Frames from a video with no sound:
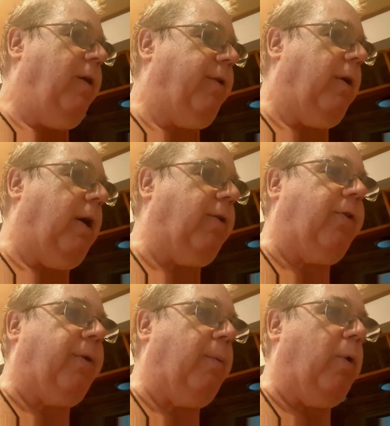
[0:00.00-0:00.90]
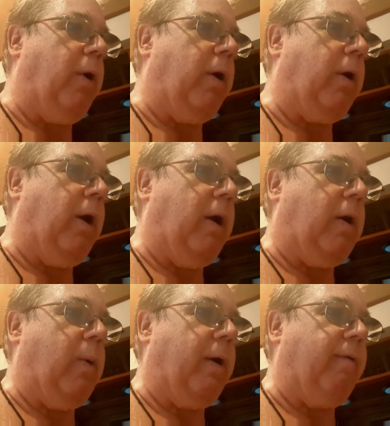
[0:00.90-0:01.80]
So I'll do some more
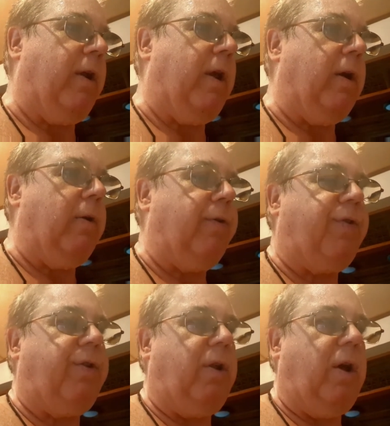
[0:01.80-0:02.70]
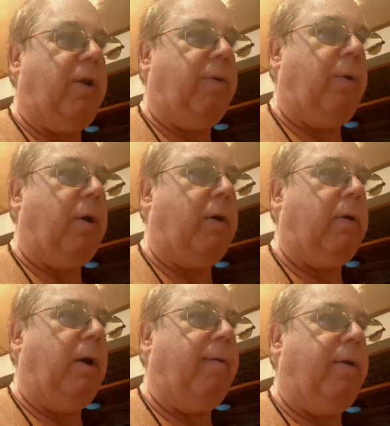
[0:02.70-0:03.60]
quick videos
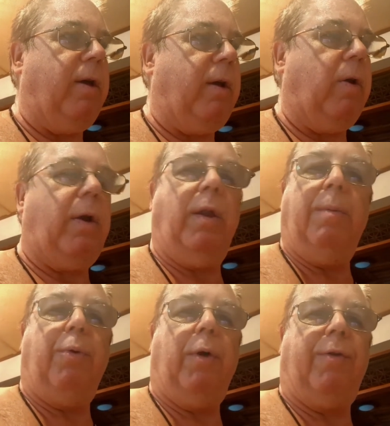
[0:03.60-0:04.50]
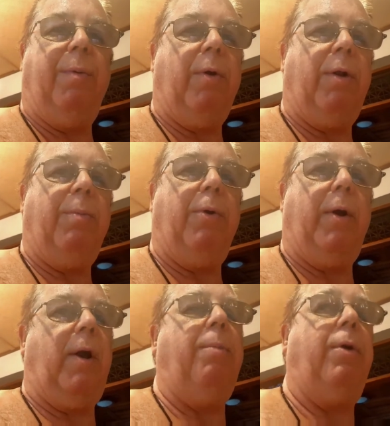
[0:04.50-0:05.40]
tomorrow of the cooking the pork, smoking the
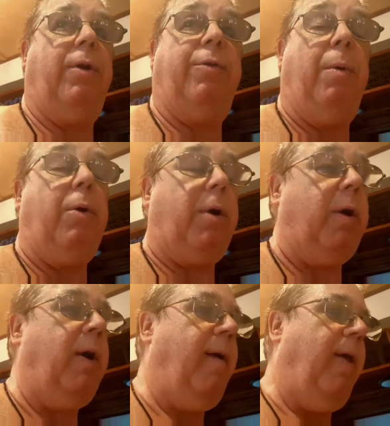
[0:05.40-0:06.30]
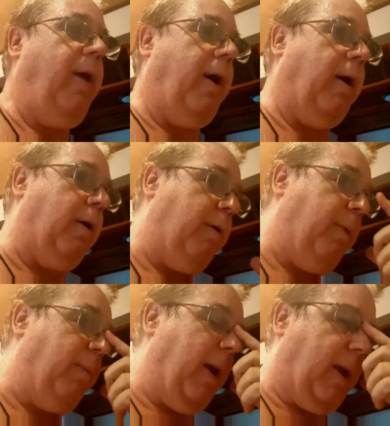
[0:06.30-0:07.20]
pork. I bought a smoker. I'm going to
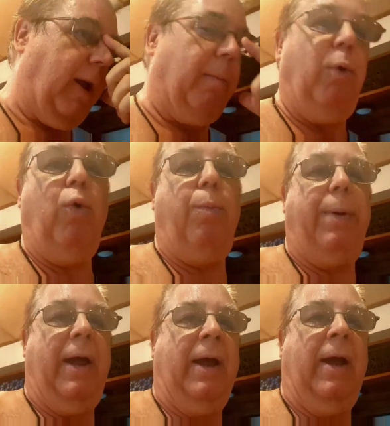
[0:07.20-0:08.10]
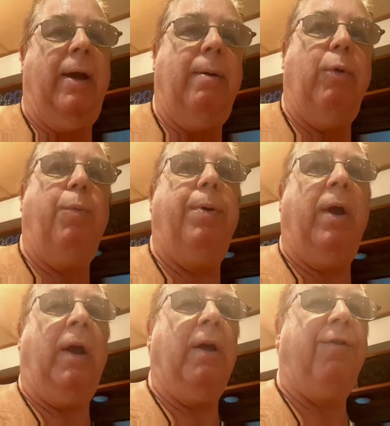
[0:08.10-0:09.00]
be making Moo Ping. Moo
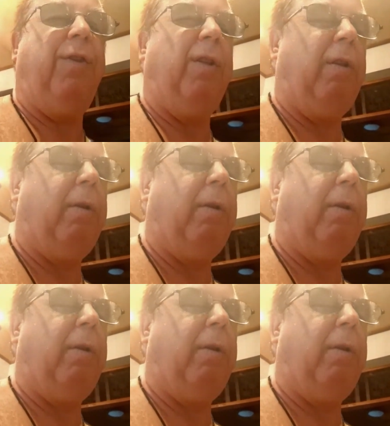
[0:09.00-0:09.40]
Ping is the